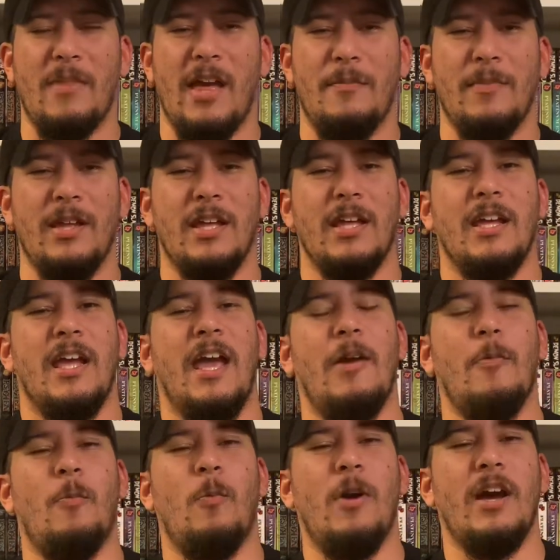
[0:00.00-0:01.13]
them
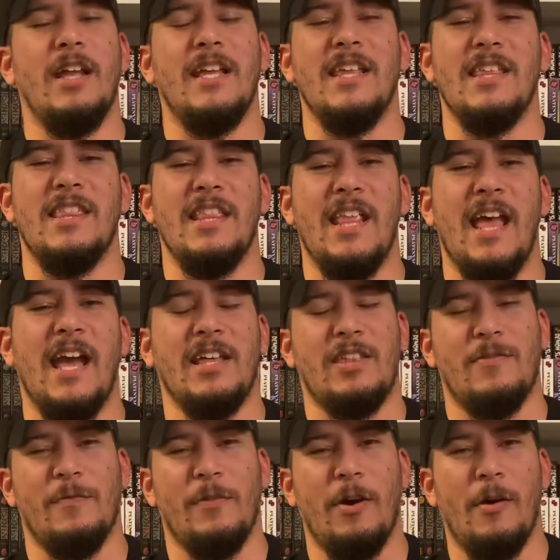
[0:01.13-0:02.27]
and what is
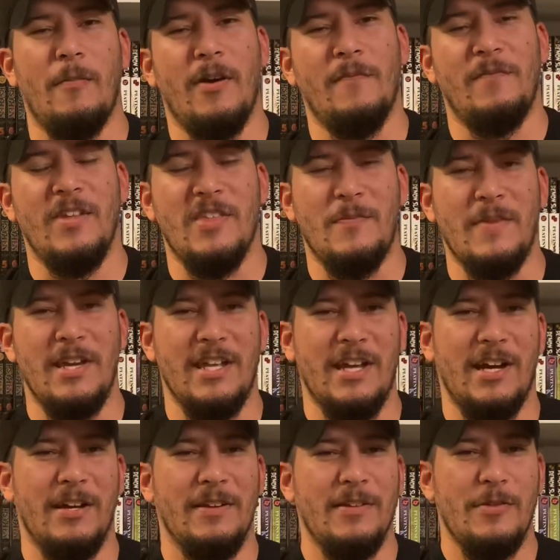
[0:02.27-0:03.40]
next from Viz
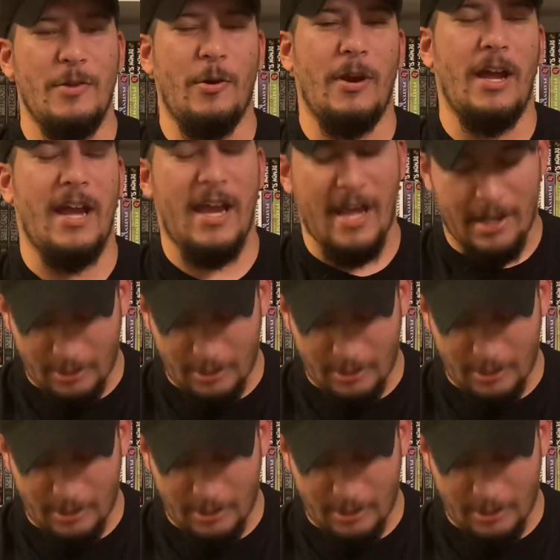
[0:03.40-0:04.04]
Media. Sorry, I got a